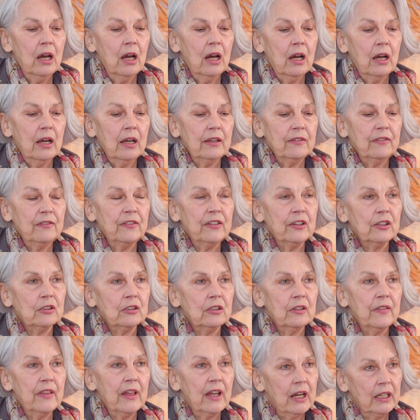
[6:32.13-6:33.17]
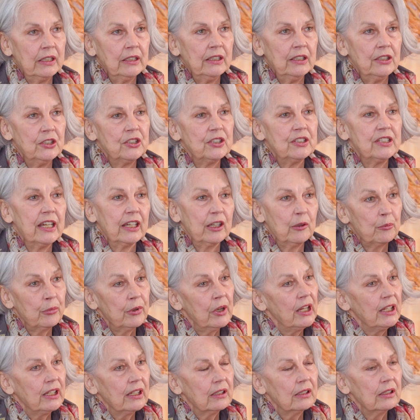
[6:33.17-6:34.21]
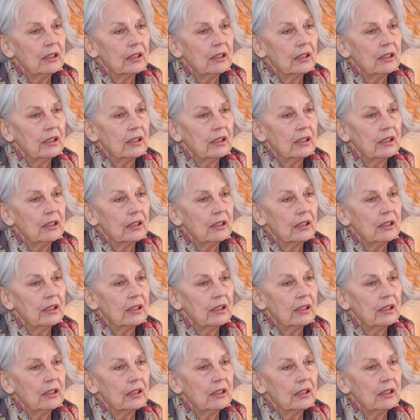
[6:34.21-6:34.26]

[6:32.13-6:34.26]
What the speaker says: I feel that I need to take a break.